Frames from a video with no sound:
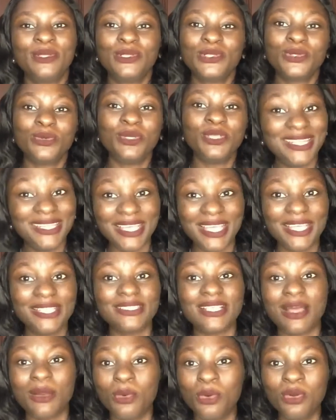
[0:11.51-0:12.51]
So blend
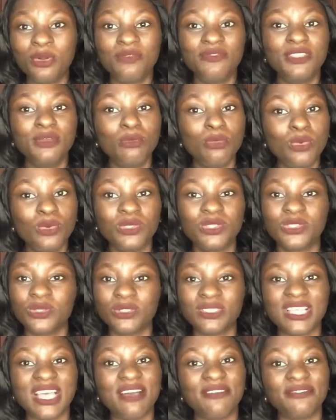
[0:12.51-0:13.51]
hairs are one of the most
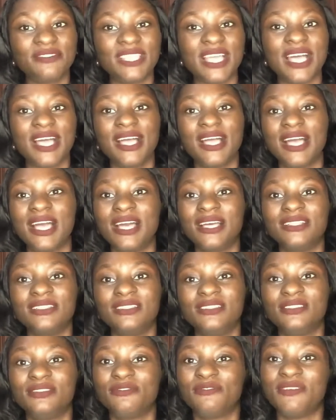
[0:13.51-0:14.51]
sought after
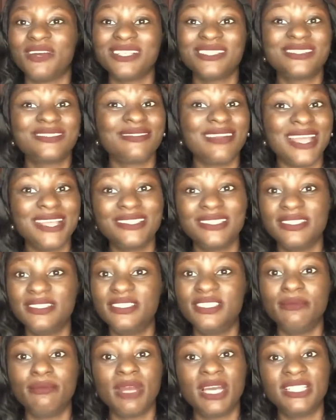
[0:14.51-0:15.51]
and fast
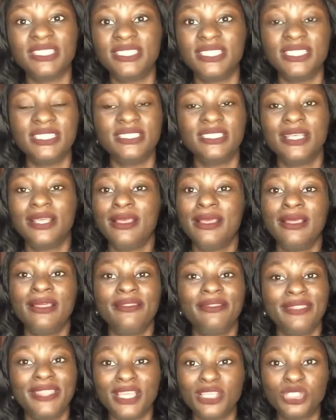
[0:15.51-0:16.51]
rising demanding
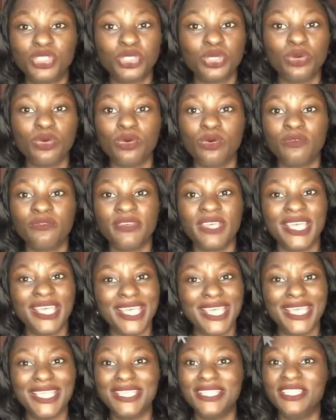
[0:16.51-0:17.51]
texture of
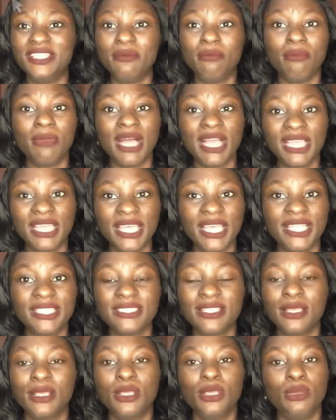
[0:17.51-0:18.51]
hair in the
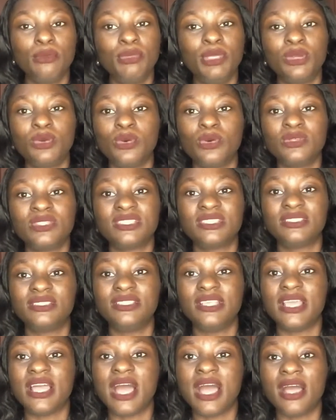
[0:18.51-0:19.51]
market because
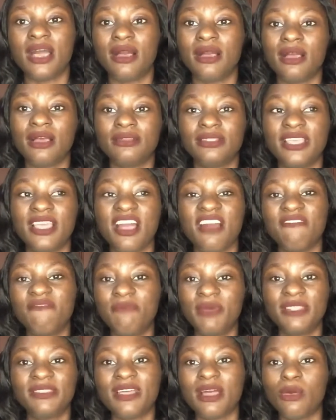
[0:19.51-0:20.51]
they
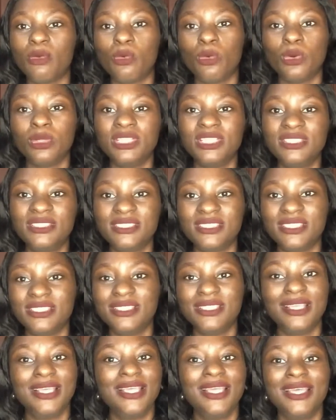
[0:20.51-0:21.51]
have better
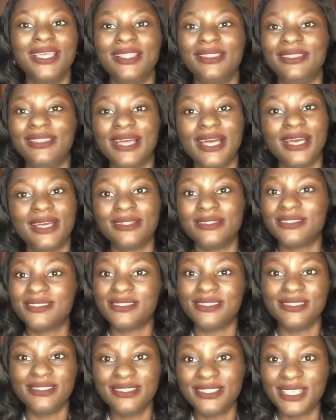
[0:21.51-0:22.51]
quality than
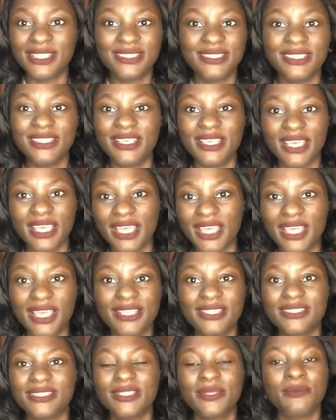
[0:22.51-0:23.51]
synthetic
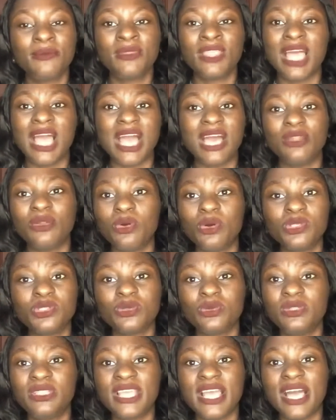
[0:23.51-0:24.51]
hairs, and
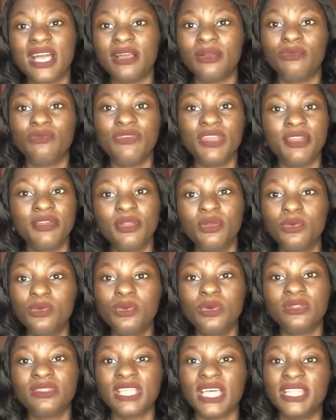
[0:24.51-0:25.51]
also they are very
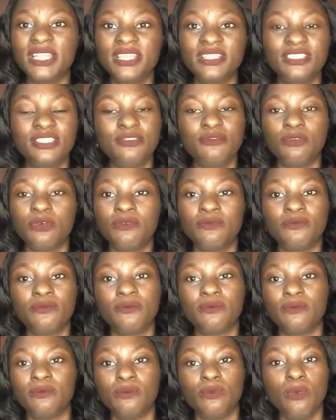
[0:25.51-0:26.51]
good alternative of
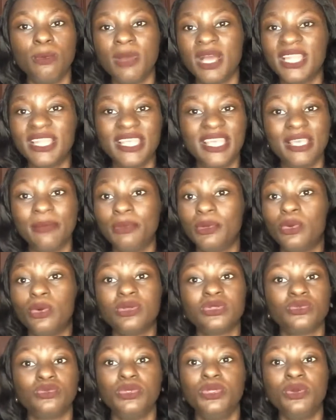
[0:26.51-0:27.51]
woman hair
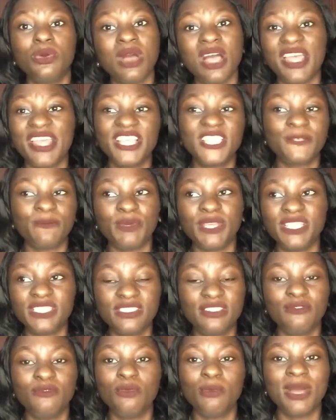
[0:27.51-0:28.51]
because we know how
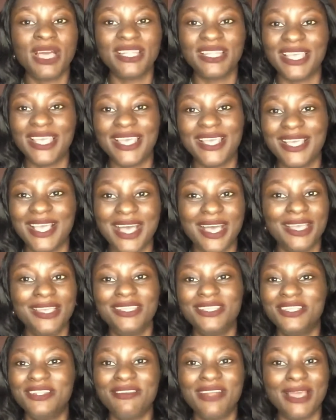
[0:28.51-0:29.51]
expensive woman hair are
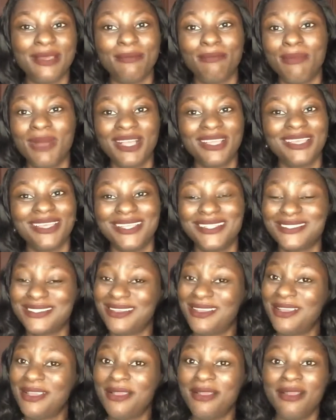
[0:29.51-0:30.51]
in the right market